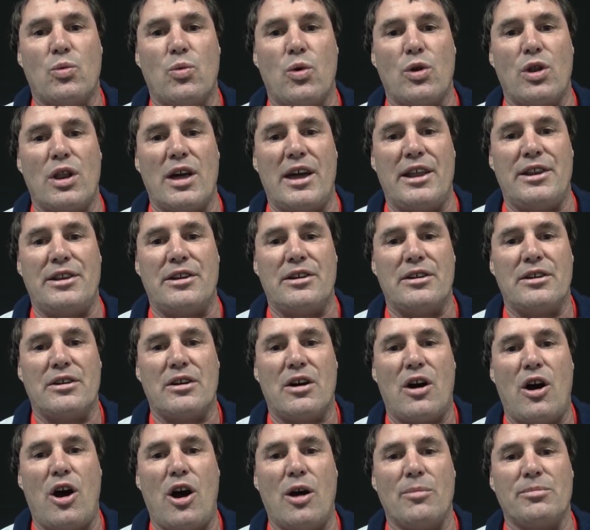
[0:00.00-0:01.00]
well then
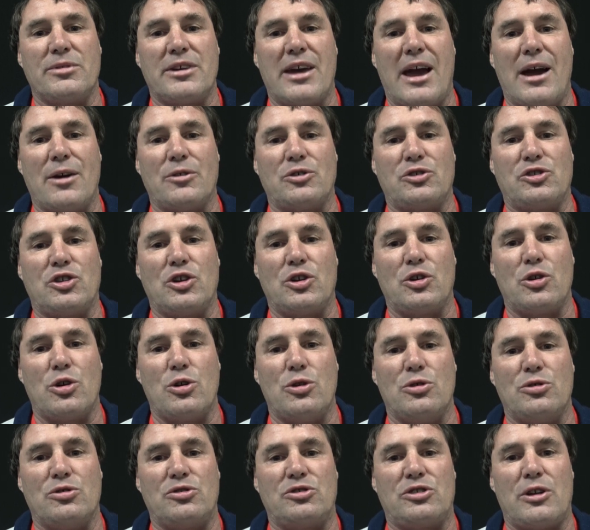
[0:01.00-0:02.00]
I'm going to
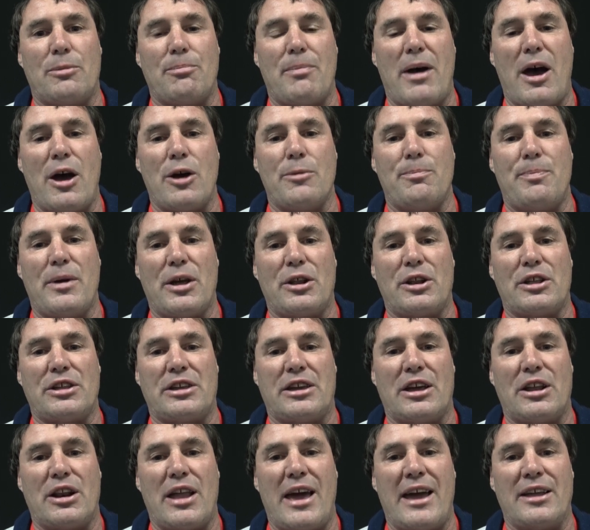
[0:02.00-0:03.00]
lose the
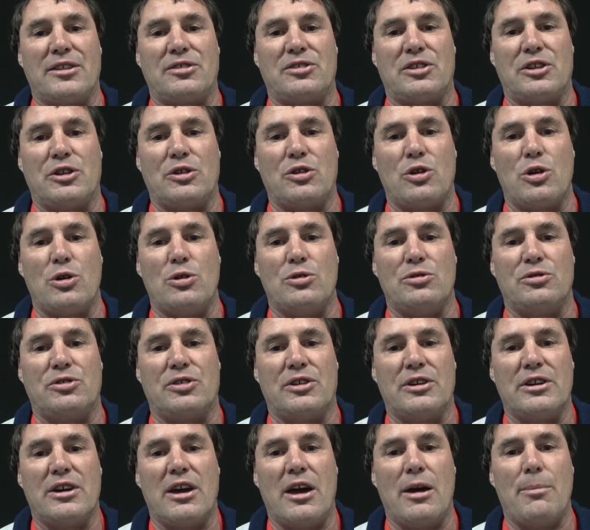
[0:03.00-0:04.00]
mobility allowance and
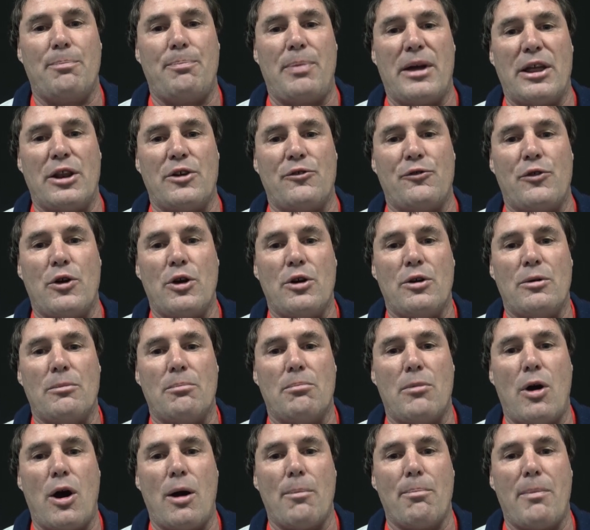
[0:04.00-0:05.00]
lose a bit of
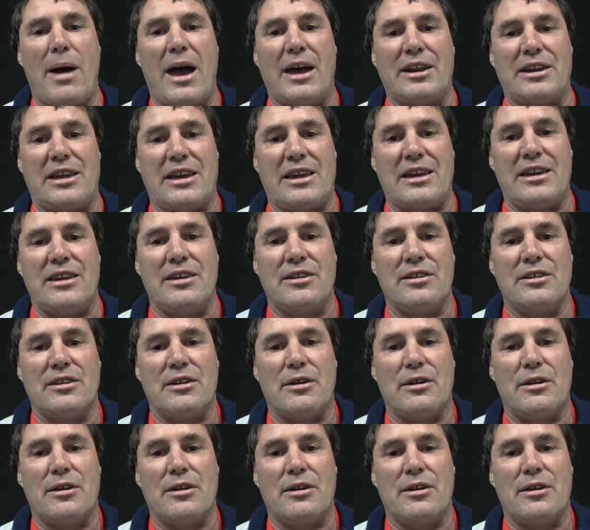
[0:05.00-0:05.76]
my money,